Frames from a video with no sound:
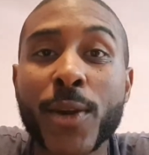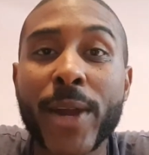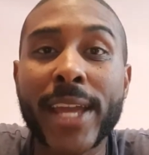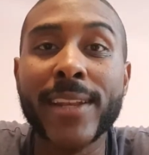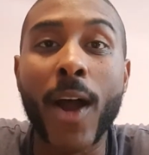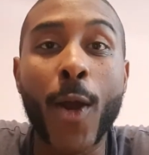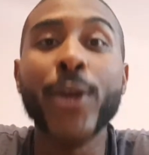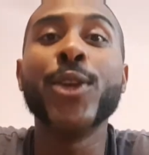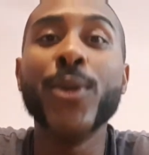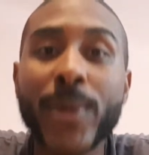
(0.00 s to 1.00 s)
we can just go
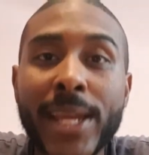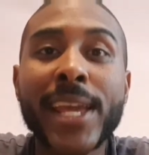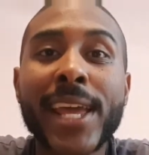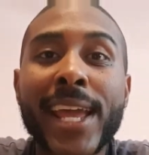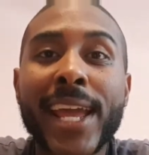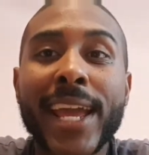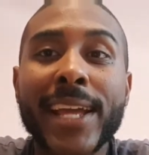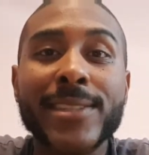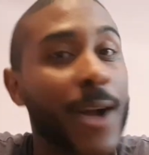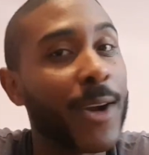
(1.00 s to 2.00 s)
ahead and argue
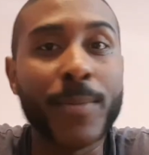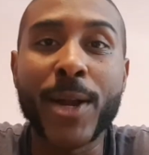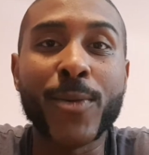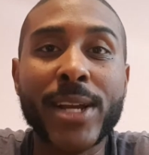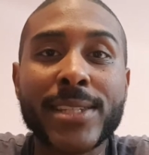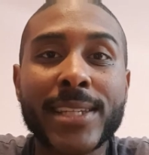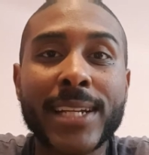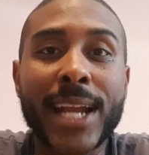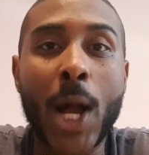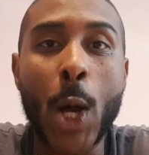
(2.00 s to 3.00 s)
and talk
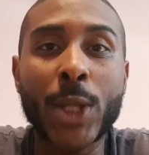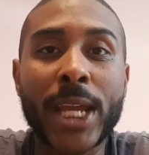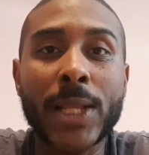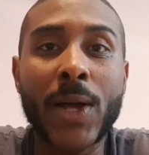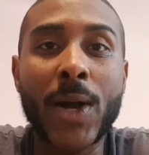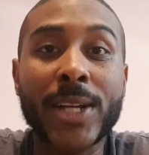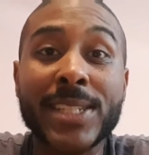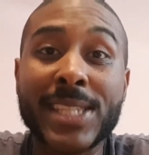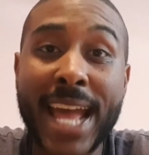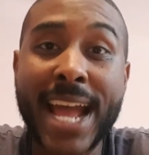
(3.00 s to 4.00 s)
about wrestling all
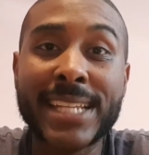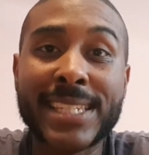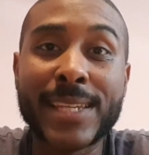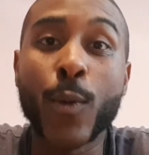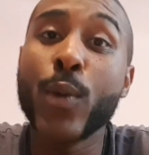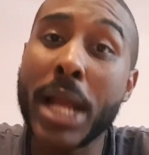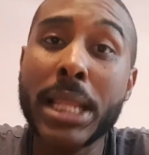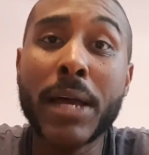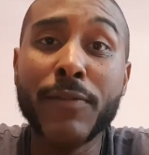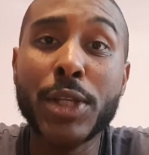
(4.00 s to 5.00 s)
day long, because
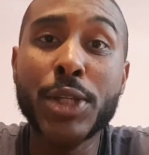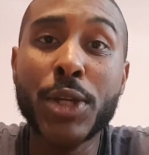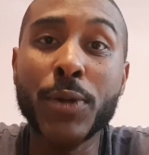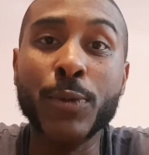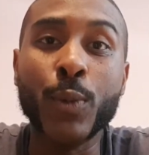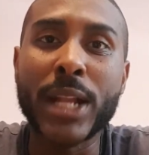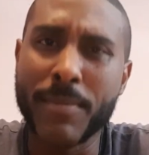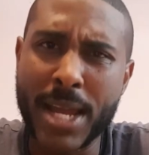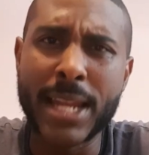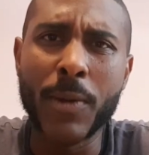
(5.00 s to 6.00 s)
that's what I love to
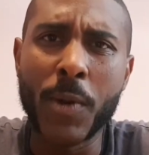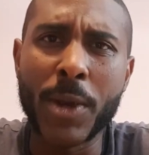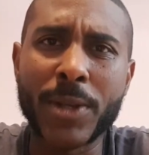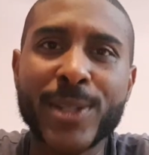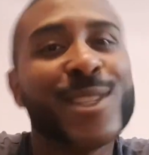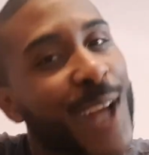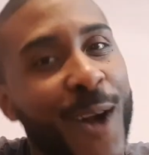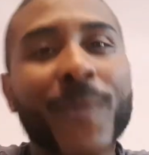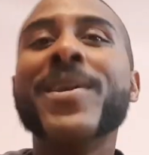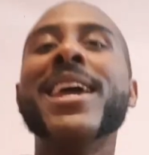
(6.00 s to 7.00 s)
do when I'm not at
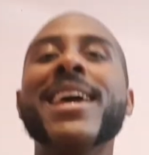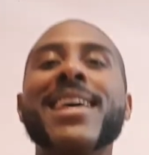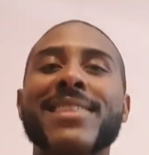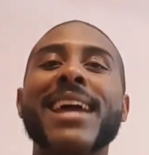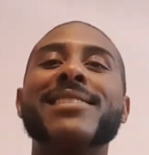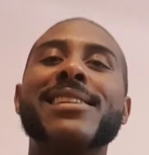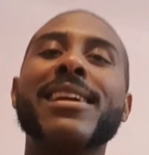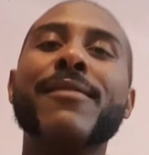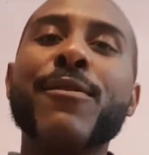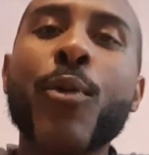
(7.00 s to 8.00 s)
work. So,
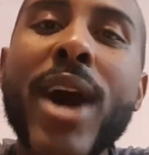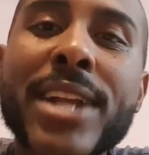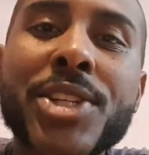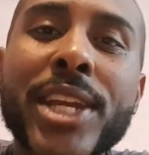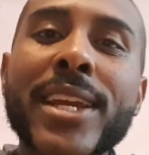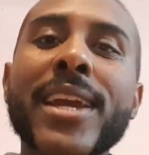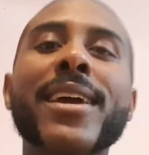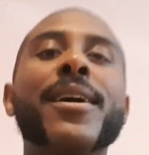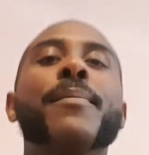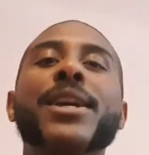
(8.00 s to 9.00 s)
thanks again for
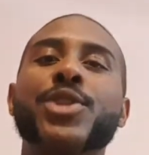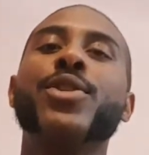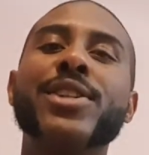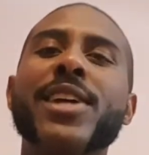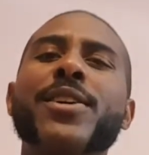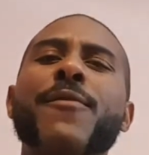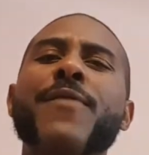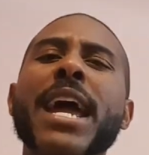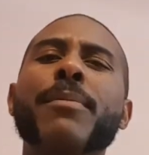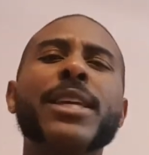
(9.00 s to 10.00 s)
watching. Make sure
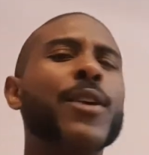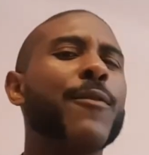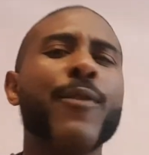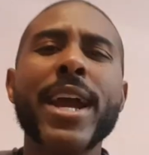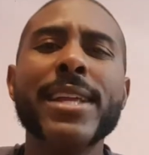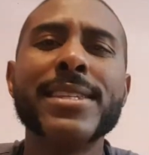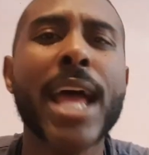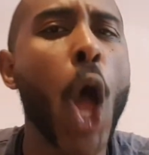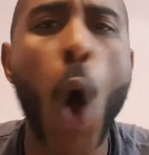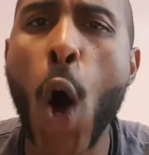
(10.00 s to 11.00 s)
to tell your family, your
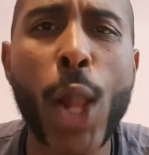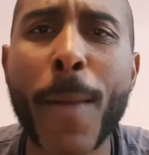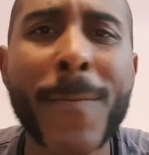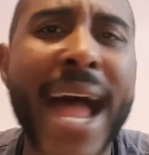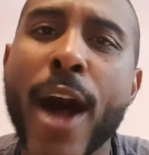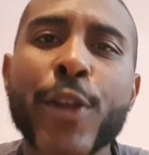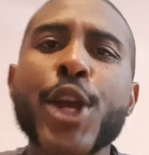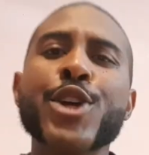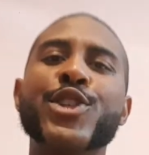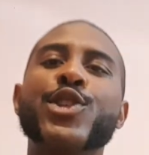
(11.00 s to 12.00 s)
friends,
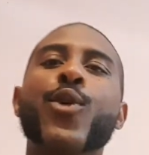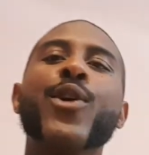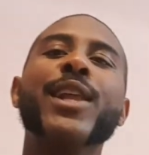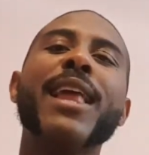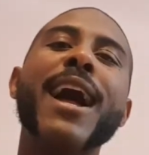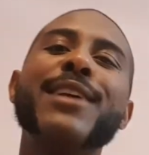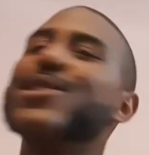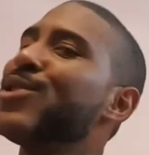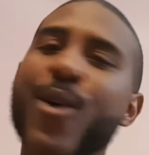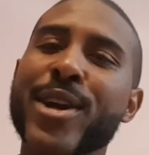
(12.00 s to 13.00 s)
all about
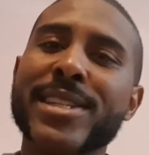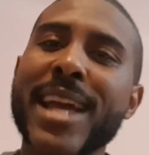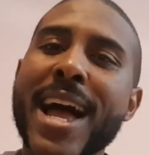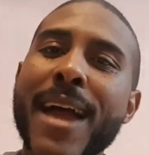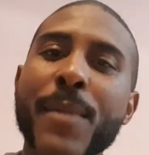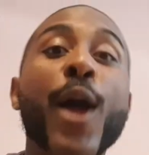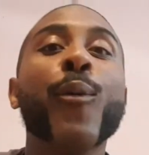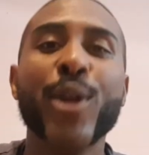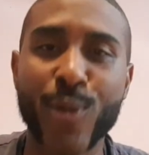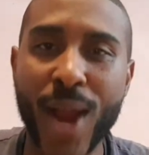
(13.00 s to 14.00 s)
Storyline
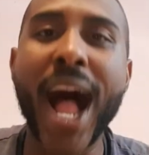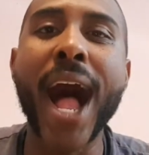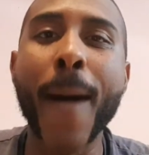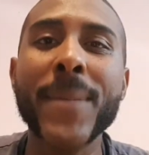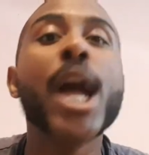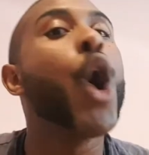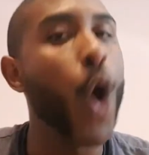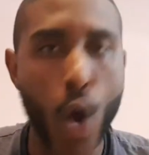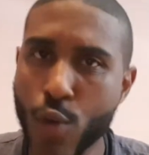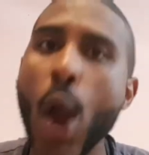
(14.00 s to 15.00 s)
Storytime with
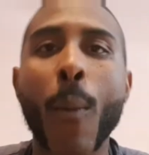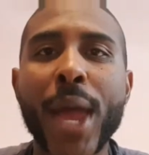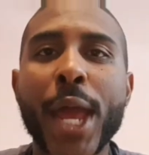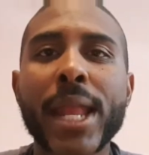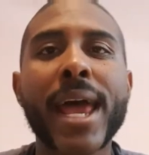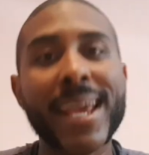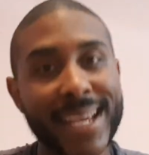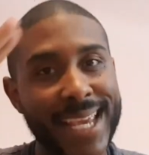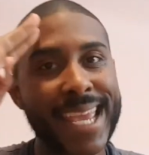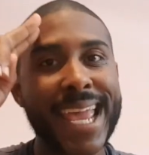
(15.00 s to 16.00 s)
Rob or
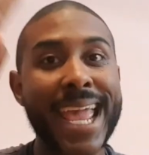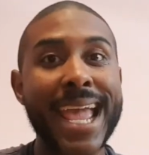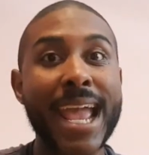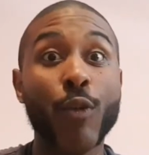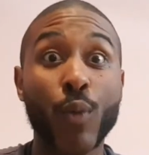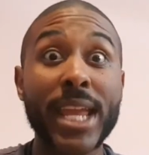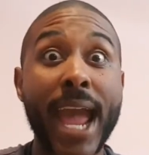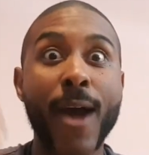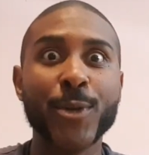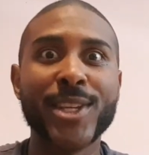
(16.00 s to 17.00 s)
Roman.
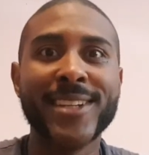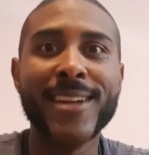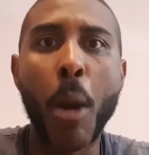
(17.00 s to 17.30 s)
And we